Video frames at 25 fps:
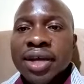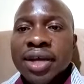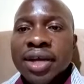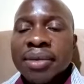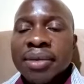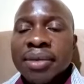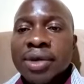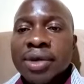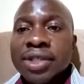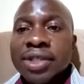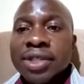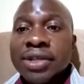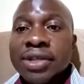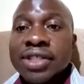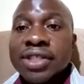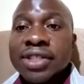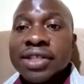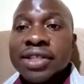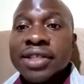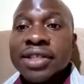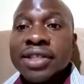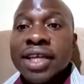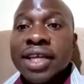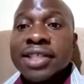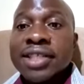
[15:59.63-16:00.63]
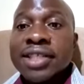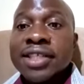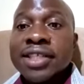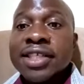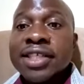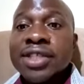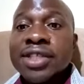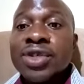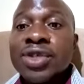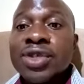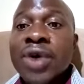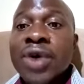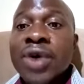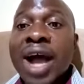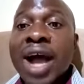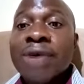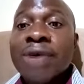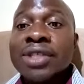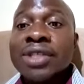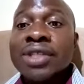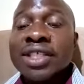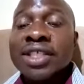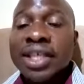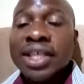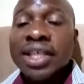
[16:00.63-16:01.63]
because now it's realize that there's no
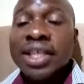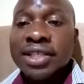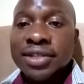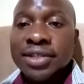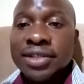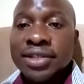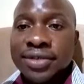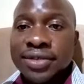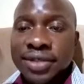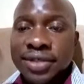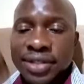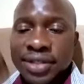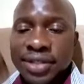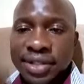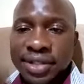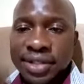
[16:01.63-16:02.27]
outside nutrition.